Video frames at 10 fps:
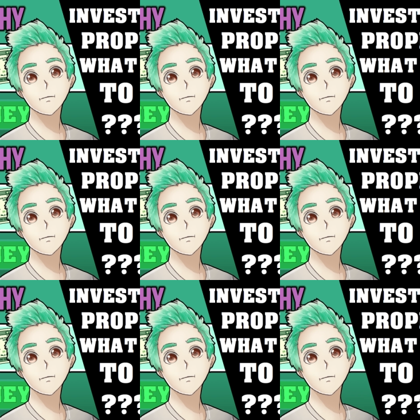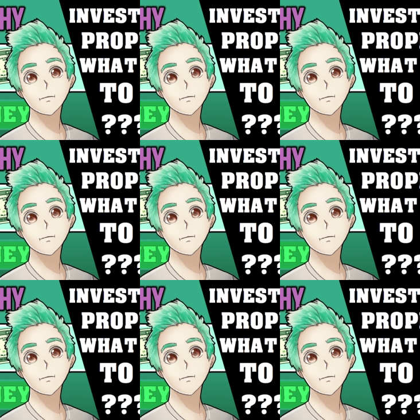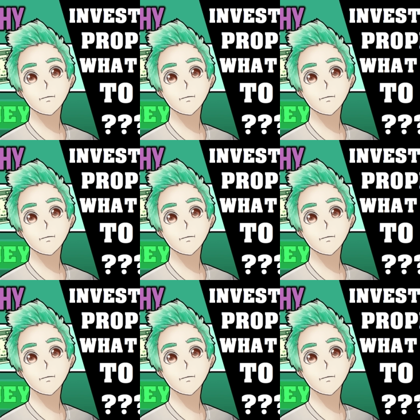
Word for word: that investors do strategically.